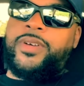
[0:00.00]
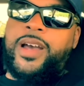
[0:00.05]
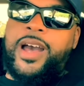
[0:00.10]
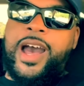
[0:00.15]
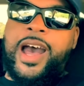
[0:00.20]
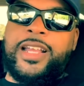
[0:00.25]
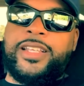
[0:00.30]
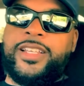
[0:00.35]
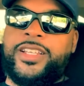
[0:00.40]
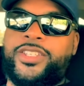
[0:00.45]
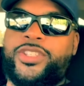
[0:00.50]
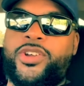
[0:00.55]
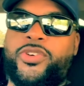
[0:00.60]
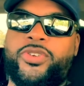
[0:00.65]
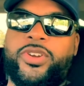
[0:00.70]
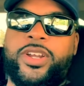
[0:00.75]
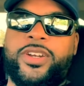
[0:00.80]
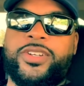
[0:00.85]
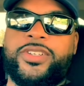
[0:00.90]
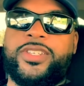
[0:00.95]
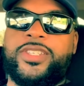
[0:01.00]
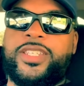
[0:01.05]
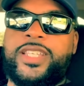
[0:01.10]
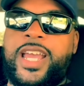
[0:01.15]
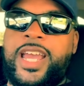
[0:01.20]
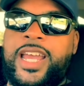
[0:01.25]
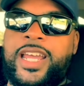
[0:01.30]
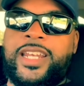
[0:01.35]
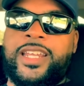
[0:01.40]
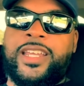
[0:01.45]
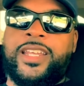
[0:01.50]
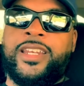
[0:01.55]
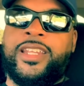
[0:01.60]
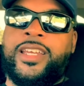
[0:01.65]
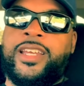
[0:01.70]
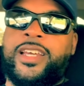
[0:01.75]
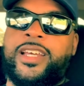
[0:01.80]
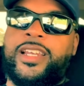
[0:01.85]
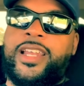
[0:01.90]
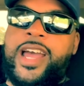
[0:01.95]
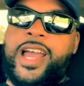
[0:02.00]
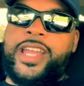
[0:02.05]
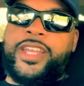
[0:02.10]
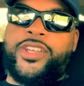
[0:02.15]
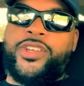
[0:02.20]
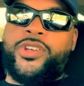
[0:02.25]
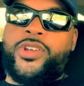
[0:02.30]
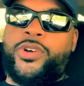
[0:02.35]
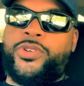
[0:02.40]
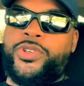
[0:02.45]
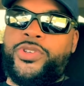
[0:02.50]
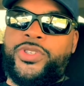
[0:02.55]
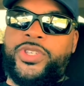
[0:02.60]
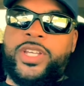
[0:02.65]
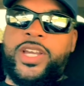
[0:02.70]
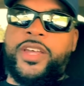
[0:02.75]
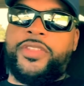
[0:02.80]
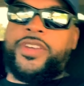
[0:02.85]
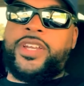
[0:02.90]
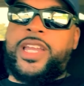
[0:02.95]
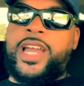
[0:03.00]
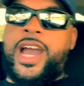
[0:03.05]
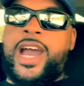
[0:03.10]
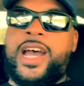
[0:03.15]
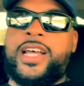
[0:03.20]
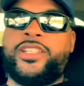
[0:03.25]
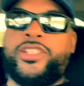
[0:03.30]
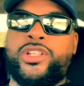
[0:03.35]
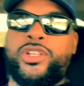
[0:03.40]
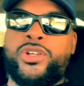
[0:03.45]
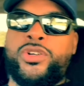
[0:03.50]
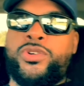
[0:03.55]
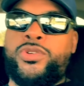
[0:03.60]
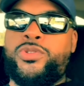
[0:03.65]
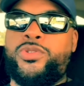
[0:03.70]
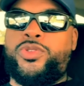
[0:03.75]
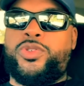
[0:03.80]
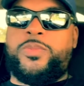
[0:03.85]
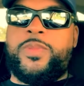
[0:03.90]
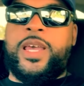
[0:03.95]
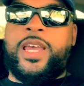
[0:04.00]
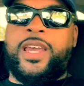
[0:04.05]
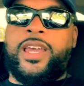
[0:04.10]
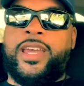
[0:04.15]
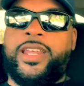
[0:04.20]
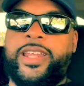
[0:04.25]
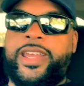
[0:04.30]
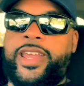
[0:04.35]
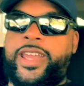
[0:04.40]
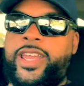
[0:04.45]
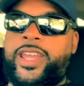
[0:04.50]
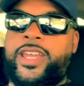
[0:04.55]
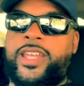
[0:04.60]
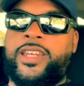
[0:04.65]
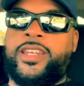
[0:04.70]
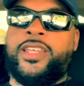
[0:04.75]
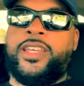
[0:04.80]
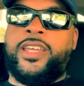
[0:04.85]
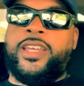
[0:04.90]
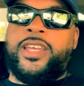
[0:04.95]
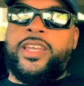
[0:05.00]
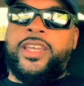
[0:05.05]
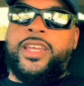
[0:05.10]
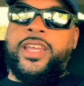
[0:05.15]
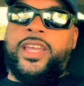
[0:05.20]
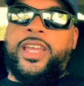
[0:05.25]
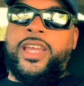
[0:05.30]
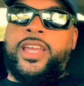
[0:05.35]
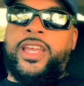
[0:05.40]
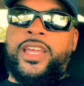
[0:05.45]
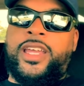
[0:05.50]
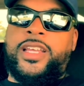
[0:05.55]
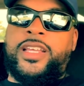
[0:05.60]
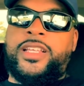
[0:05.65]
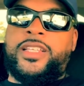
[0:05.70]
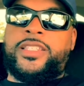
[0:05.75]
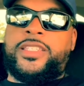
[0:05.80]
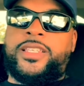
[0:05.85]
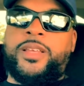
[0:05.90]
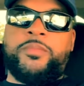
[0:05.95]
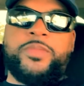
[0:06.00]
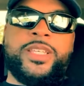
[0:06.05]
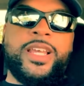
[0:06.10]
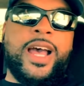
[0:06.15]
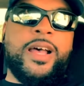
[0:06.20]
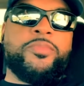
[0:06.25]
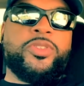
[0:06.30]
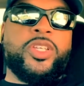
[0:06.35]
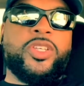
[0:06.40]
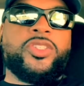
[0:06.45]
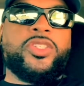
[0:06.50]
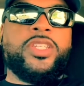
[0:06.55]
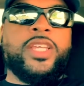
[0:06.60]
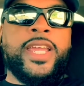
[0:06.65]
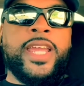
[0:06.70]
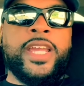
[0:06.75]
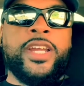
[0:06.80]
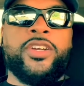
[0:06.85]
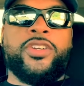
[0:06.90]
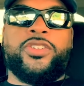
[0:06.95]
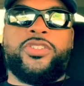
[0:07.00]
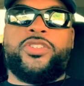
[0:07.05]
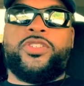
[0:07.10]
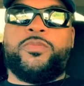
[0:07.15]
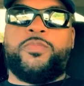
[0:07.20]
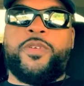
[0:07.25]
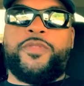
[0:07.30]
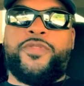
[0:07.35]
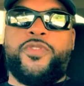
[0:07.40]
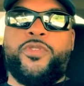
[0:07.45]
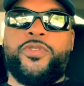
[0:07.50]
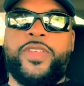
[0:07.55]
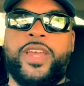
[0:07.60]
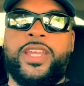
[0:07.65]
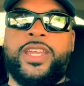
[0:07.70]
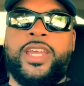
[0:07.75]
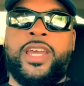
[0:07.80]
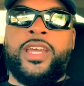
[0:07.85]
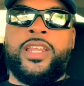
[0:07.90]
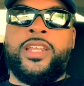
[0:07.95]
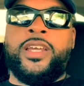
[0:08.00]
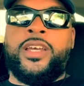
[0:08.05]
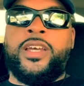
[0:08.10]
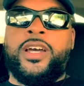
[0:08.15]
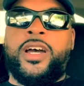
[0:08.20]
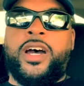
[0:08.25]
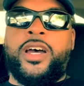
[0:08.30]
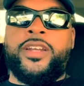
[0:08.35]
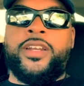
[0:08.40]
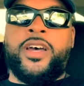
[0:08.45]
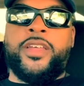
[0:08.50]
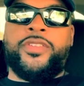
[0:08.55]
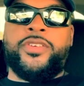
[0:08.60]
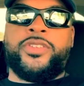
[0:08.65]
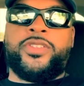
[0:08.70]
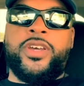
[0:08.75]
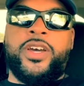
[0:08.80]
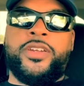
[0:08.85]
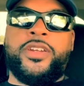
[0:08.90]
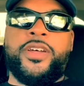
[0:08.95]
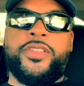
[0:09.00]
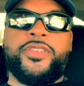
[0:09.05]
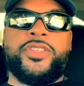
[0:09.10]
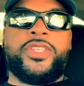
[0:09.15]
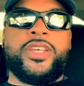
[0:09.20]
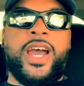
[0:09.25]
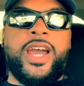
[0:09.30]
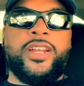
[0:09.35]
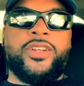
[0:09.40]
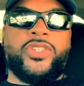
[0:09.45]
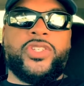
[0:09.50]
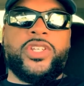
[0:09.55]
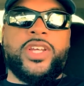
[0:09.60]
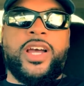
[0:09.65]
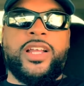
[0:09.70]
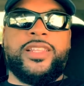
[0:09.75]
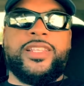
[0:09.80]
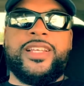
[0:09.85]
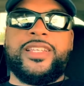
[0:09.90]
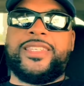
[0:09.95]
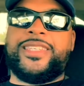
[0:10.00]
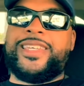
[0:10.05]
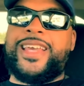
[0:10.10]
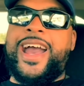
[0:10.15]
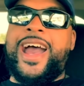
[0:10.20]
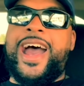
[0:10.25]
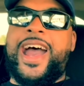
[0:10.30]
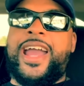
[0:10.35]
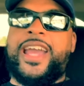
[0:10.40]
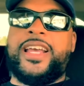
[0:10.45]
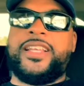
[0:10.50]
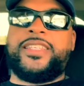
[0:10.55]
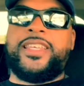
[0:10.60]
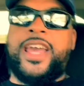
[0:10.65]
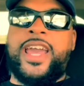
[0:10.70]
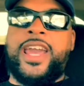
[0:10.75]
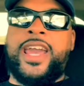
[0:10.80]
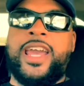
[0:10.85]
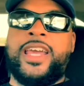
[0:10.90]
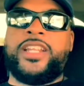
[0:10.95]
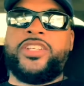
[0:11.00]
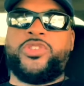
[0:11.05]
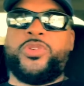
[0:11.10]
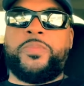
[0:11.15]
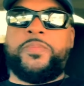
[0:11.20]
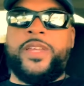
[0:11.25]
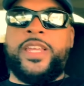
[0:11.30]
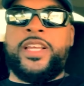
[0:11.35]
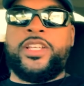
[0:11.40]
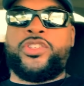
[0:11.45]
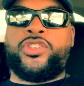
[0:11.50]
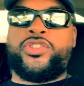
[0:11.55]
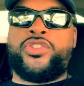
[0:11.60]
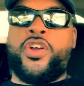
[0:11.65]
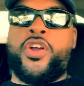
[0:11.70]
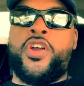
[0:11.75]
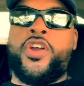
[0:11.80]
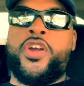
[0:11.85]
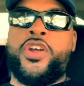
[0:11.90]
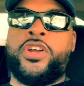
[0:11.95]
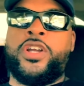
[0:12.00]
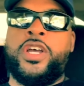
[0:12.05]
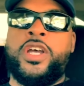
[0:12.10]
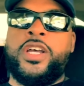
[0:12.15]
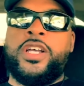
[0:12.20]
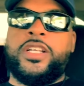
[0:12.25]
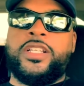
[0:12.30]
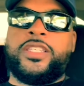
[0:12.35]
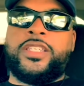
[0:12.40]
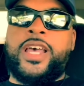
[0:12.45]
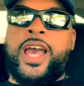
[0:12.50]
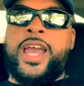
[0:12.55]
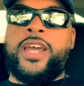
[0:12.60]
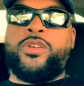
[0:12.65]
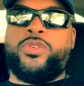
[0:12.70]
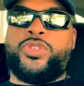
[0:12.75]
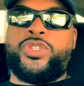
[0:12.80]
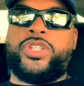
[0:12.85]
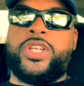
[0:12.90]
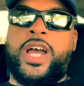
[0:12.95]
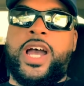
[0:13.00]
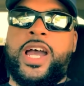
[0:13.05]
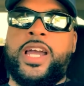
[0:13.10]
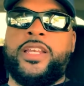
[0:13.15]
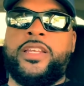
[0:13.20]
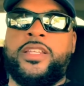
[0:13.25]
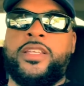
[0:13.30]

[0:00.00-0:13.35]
I just don't understand it. Like, you know, you see other guys lose, man, and sometimes it's years before they get another title shot. This guy has had, this will be his third title shot